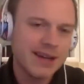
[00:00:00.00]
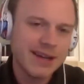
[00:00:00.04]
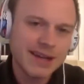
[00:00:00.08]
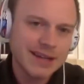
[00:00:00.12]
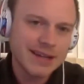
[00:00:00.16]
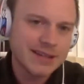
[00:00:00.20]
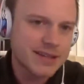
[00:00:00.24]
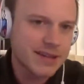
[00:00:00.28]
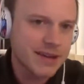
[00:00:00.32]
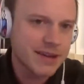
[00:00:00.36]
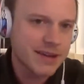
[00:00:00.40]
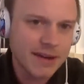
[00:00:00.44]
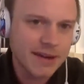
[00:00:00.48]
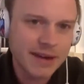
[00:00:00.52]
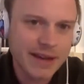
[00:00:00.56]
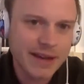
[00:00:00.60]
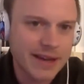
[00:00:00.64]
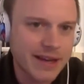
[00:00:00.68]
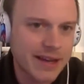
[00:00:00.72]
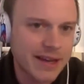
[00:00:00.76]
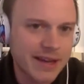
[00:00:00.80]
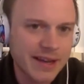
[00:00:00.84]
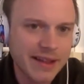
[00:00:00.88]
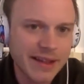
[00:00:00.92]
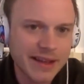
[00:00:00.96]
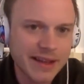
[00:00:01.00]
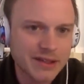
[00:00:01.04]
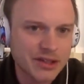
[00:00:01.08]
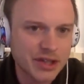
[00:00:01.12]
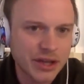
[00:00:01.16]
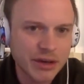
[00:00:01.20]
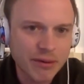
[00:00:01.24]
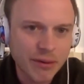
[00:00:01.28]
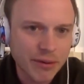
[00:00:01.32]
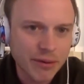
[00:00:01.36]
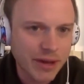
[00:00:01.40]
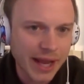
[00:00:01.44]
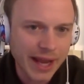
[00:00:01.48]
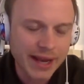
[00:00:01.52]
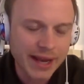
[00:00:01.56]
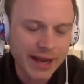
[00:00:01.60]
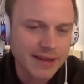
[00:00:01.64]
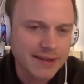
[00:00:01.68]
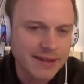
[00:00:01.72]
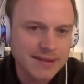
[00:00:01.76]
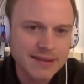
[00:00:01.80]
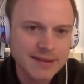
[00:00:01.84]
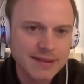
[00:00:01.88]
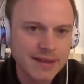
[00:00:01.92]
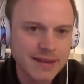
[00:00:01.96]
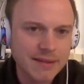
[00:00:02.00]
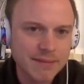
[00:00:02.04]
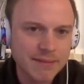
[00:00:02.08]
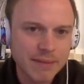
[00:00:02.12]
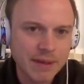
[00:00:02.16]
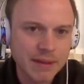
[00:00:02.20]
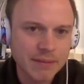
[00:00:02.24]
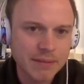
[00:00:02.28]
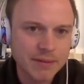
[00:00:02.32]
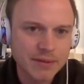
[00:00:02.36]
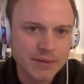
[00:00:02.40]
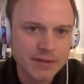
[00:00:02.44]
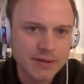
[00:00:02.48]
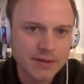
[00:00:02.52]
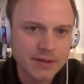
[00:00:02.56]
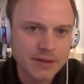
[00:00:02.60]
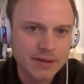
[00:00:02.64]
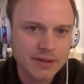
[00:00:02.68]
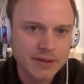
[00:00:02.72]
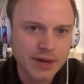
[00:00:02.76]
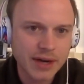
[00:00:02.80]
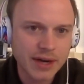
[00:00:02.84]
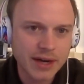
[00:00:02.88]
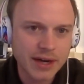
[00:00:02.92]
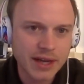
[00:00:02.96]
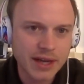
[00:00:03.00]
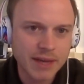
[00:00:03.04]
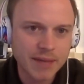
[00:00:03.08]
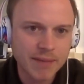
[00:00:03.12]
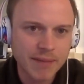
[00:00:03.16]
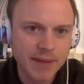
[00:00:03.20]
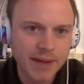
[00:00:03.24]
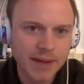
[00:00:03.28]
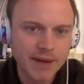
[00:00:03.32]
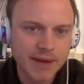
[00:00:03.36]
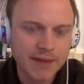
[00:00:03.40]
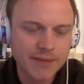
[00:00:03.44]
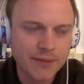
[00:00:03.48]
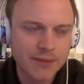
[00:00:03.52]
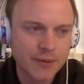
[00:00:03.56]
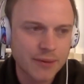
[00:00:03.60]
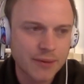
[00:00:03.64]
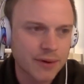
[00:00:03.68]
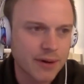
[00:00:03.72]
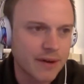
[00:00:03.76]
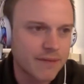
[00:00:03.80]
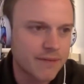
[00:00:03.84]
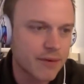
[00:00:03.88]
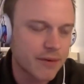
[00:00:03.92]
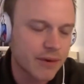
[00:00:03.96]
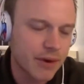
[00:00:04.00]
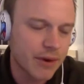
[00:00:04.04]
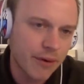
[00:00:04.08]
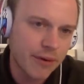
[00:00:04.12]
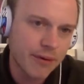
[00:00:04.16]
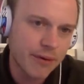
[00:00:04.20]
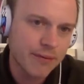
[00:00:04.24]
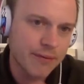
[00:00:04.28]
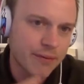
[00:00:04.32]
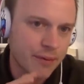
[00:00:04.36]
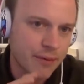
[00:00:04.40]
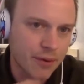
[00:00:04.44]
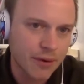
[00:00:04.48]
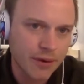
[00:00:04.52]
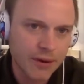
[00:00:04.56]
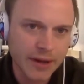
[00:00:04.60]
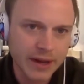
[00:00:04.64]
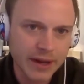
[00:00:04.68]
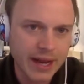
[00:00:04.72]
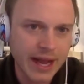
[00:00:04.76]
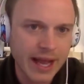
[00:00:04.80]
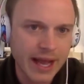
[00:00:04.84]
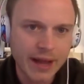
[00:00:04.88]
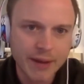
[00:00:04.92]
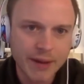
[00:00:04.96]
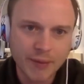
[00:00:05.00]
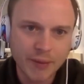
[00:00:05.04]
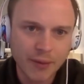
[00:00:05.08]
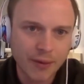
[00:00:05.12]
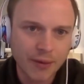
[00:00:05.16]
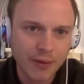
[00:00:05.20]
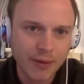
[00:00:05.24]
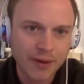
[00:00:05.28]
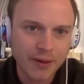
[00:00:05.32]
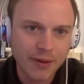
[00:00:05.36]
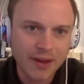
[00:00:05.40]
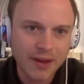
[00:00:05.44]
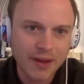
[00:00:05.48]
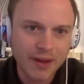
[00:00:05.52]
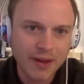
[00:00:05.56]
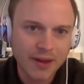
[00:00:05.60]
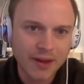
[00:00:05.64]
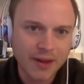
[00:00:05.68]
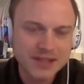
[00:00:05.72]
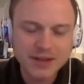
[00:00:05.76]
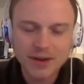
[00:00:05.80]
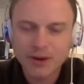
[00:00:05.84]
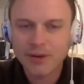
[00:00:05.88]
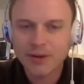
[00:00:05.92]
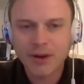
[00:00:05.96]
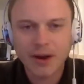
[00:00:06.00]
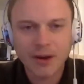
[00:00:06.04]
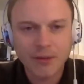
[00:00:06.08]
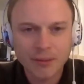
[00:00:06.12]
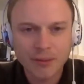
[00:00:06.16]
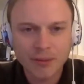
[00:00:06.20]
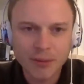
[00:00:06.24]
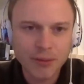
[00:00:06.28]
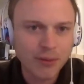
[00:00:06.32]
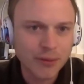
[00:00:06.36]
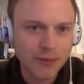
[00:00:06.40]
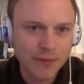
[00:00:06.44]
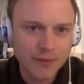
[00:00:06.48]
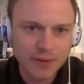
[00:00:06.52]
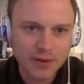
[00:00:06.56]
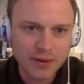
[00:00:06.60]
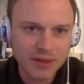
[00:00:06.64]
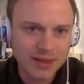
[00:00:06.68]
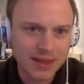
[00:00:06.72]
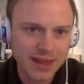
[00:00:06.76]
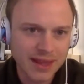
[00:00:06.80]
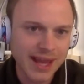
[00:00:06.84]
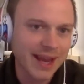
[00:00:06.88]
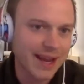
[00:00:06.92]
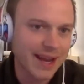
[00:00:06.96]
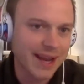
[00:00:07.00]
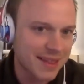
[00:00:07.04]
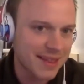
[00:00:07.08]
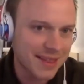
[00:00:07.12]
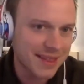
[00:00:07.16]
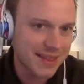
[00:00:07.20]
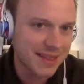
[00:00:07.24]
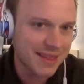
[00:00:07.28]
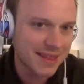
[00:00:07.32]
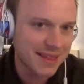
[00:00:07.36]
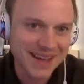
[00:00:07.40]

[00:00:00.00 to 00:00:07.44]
Is there any like general cadence that people should try to keep in mind for if you're going for like a head roll? Is there a rule for length?